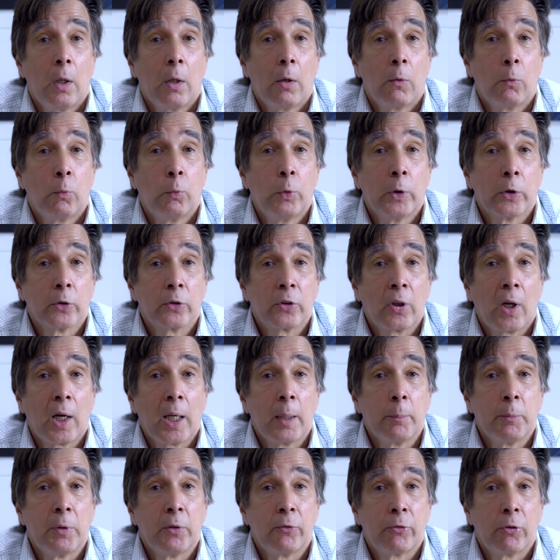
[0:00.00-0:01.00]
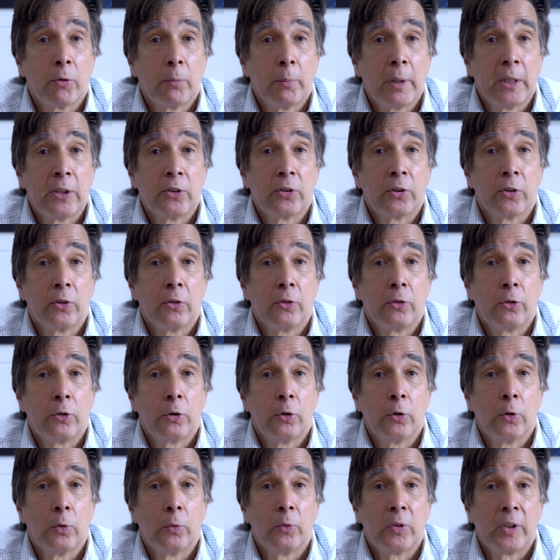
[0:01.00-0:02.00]
real-time information
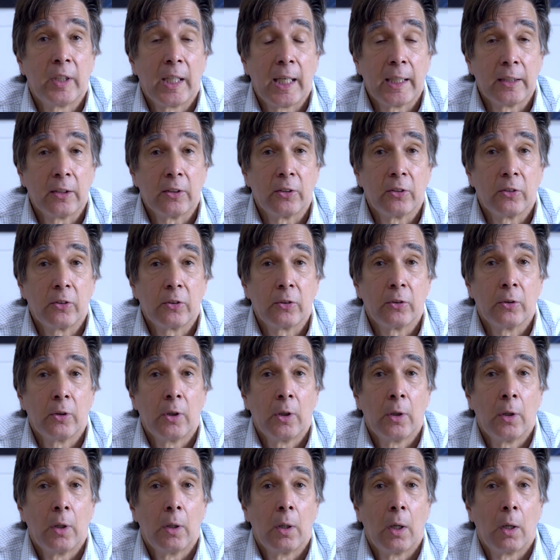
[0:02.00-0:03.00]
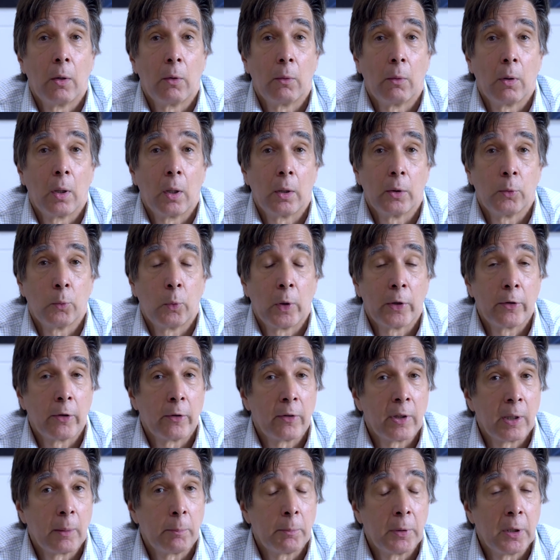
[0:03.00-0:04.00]
to tenants, whether
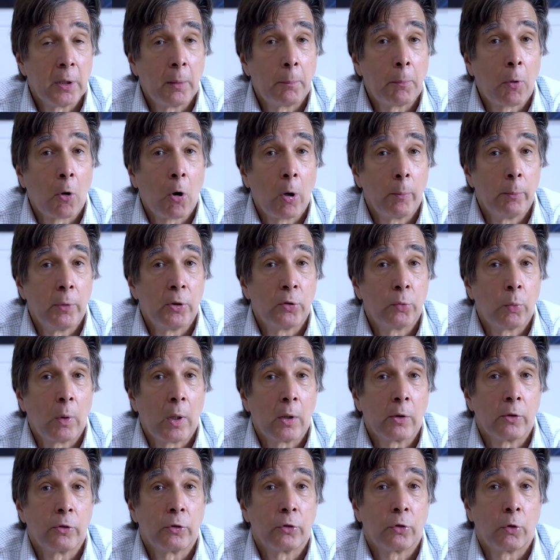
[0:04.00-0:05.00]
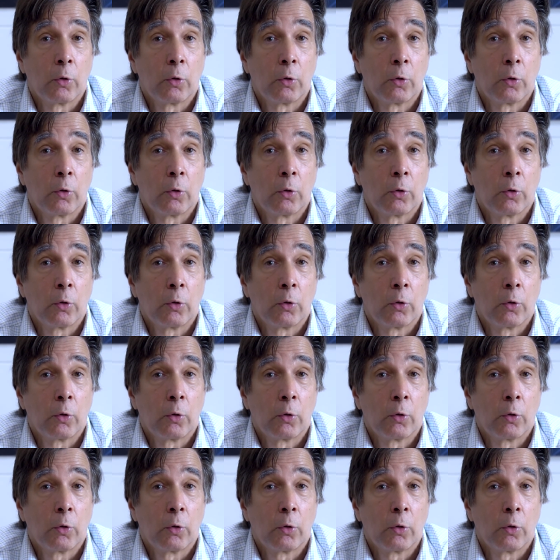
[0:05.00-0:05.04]
they be apartment dwellers